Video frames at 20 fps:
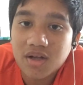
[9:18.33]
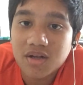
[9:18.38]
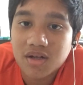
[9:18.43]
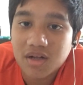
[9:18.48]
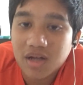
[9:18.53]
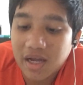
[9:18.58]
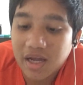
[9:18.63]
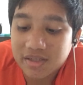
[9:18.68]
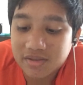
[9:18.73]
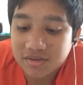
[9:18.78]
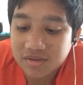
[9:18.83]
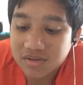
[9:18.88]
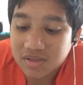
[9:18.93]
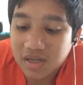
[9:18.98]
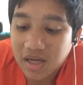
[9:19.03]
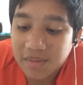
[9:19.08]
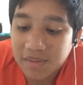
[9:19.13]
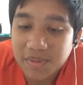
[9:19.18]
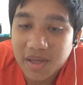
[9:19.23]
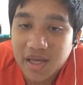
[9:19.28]
and
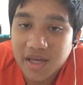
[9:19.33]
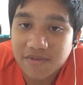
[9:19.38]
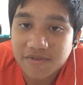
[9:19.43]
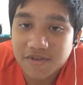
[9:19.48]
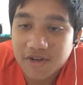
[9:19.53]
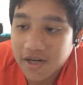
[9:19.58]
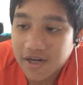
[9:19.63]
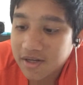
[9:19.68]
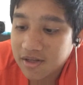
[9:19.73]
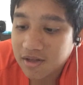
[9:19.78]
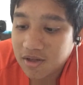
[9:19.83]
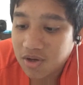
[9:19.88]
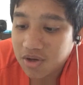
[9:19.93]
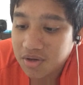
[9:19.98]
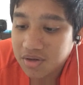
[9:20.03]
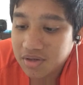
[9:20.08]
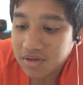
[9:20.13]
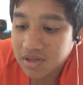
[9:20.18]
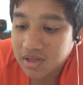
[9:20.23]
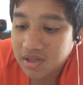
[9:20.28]
I may have cried a
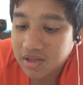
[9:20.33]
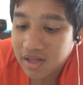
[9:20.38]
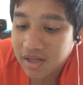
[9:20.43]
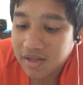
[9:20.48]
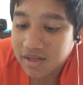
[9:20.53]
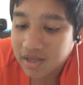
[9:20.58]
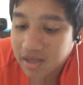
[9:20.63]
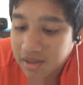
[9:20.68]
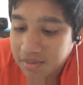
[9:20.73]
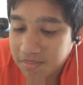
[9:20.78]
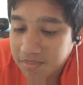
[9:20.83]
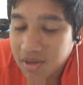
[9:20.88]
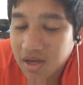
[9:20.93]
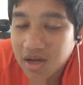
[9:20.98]
lot in that game,